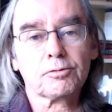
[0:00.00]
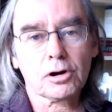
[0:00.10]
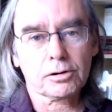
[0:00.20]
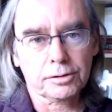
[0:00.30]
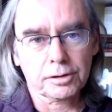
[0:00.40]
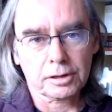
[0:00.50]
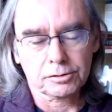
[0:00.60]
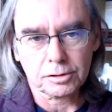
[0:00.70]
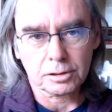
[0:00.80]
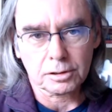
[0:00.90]
wrong
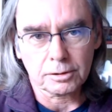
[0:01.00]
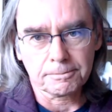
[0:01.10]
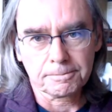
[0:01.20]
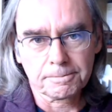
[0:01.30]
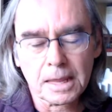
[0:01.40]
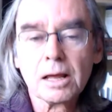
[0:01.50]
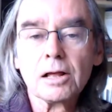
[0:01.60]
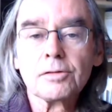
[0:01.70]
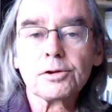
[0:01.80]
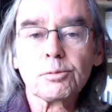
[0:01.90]
things to do.
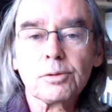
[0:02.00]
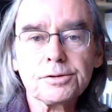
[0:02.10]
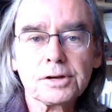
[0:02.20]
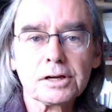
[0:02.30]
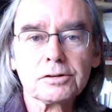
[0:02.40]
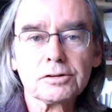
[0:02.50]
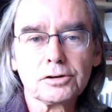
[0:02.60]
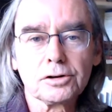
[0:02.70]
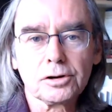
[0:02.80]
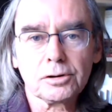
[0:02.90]
The right thing to
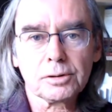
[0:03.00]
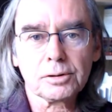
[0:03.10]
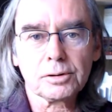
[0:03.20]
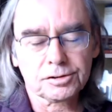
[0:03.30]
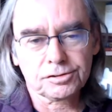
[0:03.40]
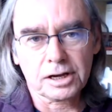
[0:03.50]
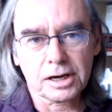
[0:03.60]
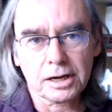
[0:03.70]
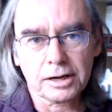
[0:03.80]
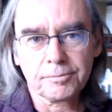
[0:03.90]
do is to
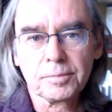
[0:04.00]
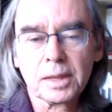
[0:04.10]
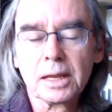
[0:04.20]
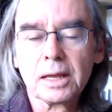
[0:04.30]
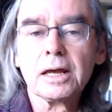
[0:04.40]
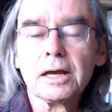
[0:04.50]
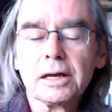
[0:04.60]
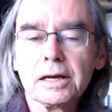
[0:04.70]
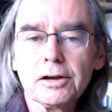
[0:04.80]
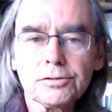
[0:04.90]
say,
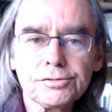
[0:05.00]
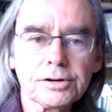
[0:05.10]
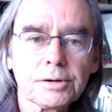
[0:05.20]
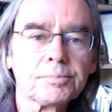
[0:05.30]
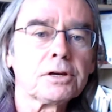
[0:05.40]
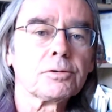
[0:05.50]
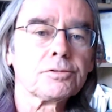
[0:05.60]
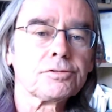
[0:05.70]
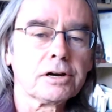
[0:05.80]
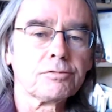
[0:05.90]
here's something you don't
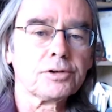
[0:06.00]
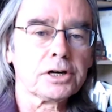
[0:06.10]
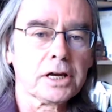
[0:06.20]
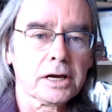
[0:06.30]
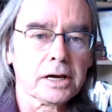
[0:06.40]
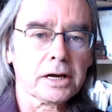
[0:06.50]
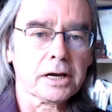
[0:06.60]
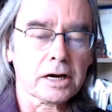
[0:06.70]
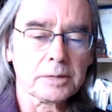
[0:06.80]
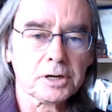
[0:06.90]
see every day.
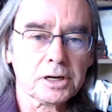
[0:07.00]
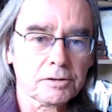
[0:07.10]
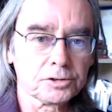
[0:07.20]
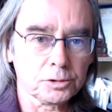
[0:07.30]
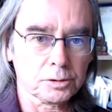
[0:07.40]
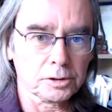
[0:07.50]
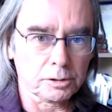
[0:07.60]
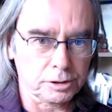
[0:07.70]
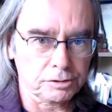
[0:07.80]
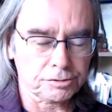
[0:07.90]
I'm going to have to do a
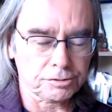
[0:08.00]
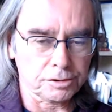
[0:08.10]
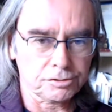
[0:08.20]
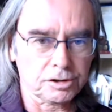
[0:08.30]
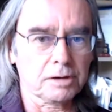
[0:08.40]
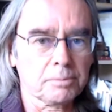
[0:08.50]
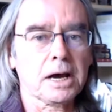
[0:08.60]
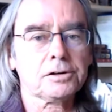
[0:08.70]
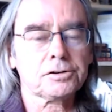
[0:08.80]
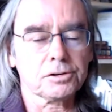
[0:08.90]
little research and get
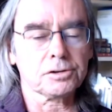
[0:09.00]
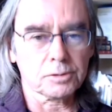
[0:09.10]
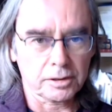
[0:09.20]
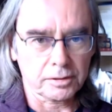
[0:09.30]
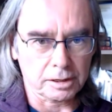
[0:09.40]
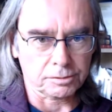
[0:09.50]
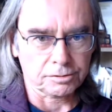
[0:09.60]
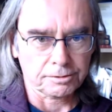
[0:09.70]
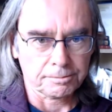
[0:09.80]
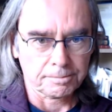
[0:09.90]
back to you on
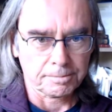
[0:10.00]
this.